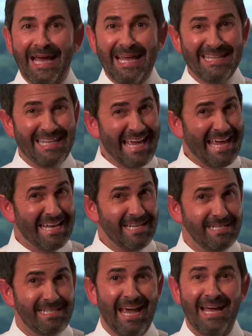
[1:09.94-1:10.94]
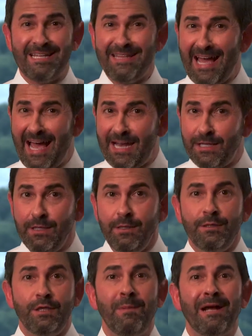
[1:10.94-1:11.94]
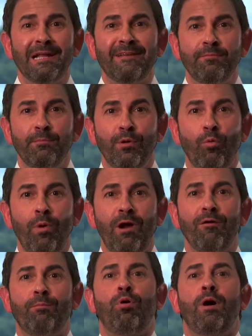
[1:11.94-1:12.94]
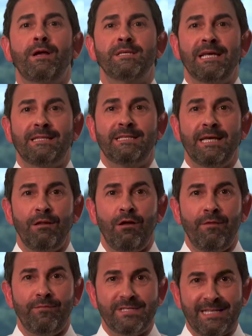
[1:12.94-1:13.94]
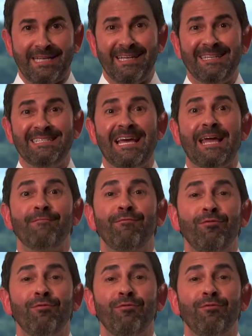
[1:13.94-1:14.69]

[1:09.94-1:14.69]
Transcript: And then, to add to that, you might not even be aware of products at the dental office that can contain